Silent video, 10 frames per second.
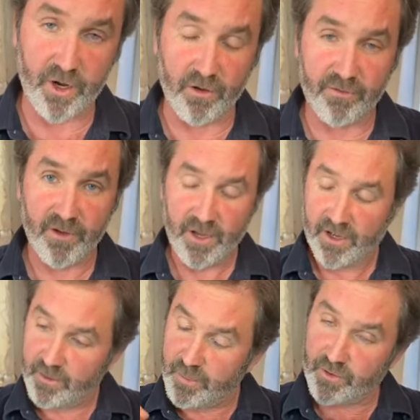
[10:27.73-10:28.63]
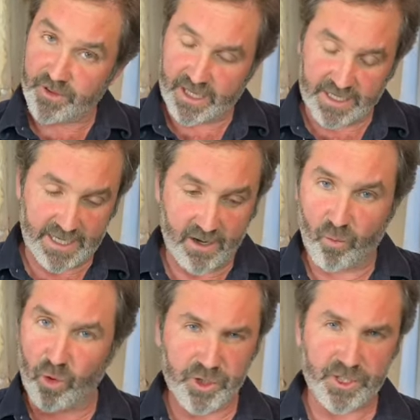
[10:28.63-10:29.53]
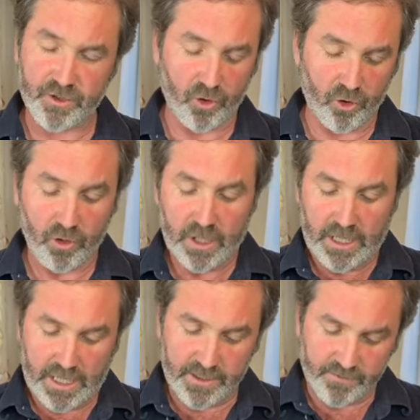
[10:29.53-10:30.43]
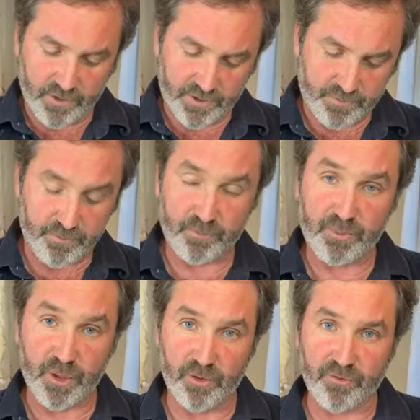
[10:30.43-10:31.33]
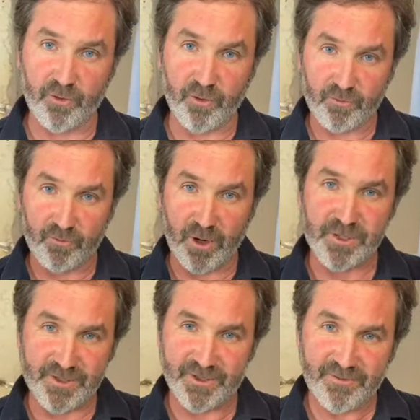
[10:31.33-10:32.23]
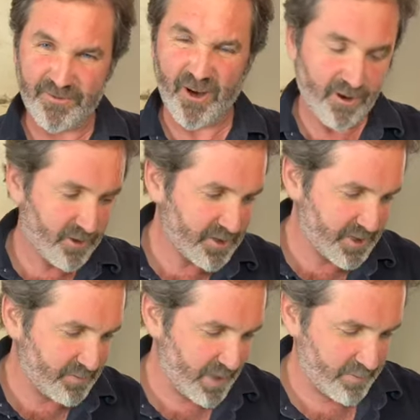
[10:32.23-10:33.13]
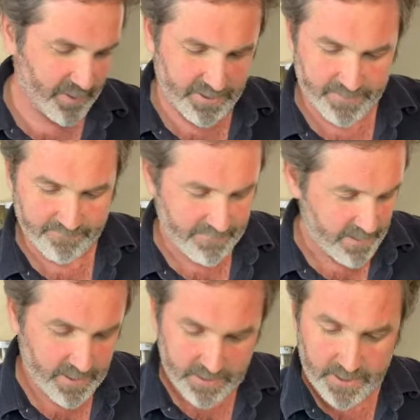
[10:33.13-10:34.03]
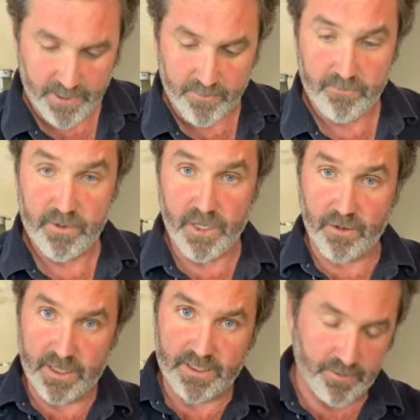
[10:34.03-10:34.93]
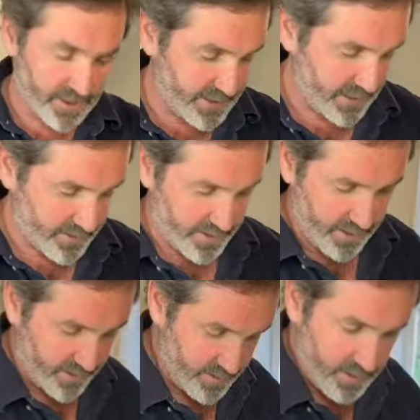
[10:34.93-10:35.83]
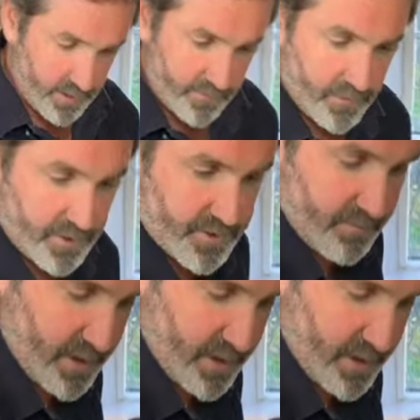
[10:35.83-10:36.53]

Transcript: off, pulled the end out, washed it all, and you've got this beautiful roasted, fire roasted peppers. So going into my salsa, I've got some